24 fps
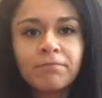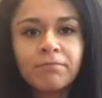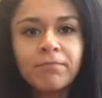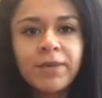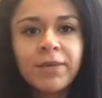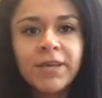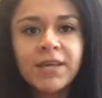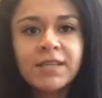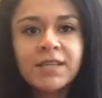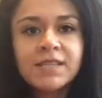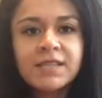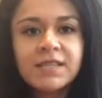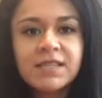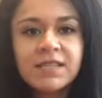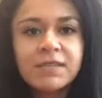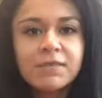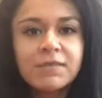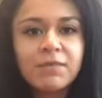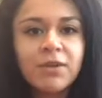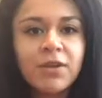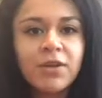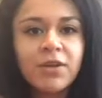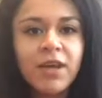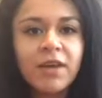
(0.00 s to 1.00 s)
because this
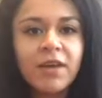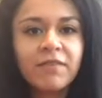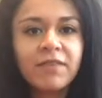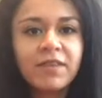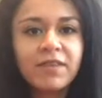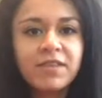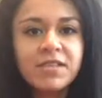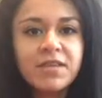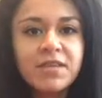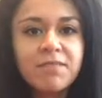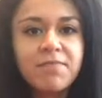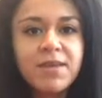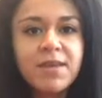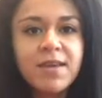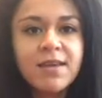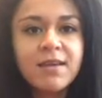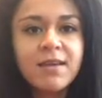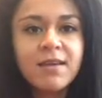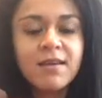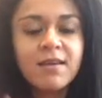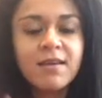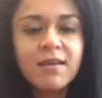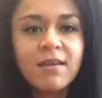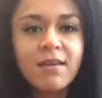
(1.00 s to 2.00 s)
one you have to dip
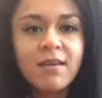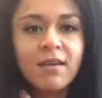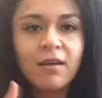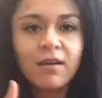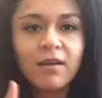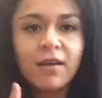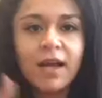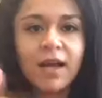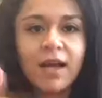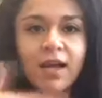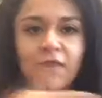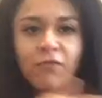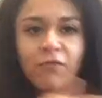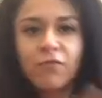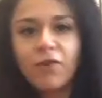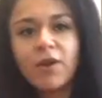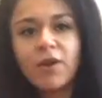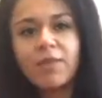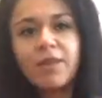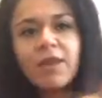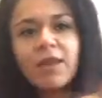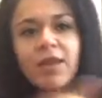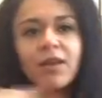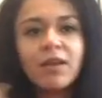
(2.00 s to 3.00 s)
in and kind of
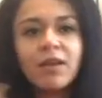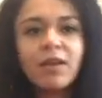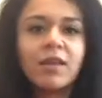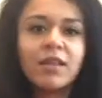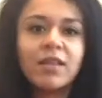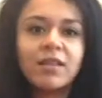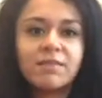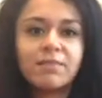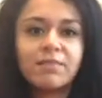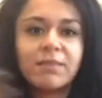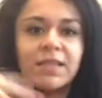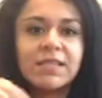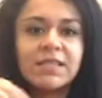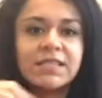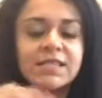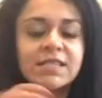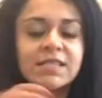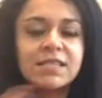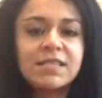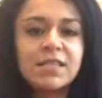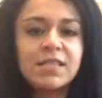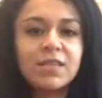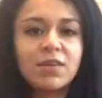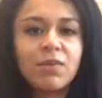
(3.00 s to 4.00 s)
rub it in the
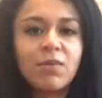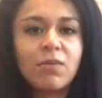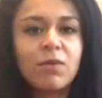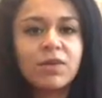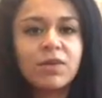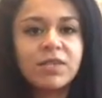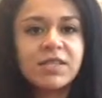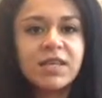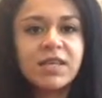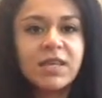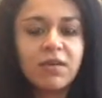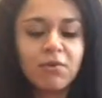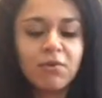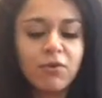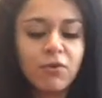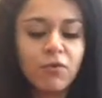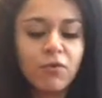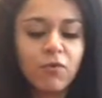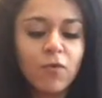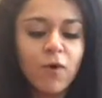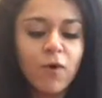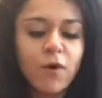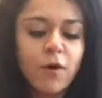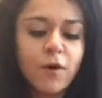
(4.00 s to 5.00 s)
places that you want to get rid
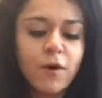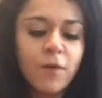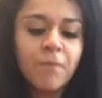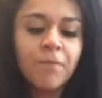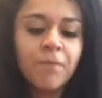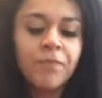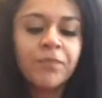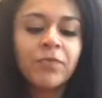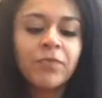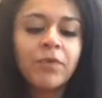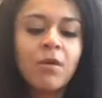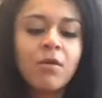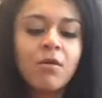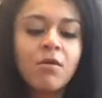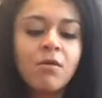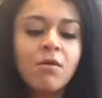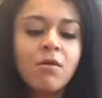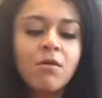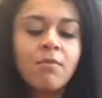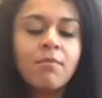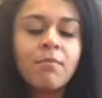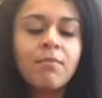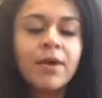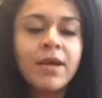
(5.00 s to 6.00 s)
of water.
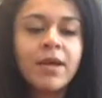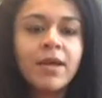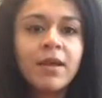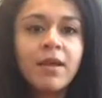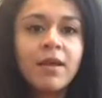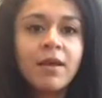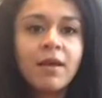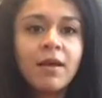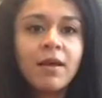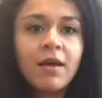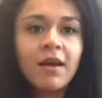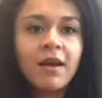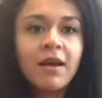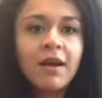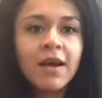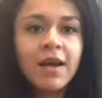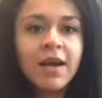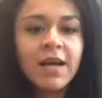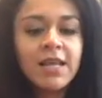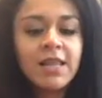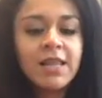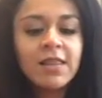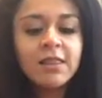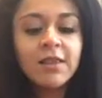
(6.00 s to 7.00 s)
But
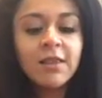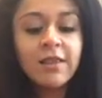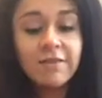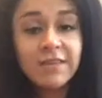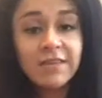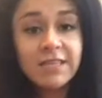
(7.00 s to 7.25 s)
I love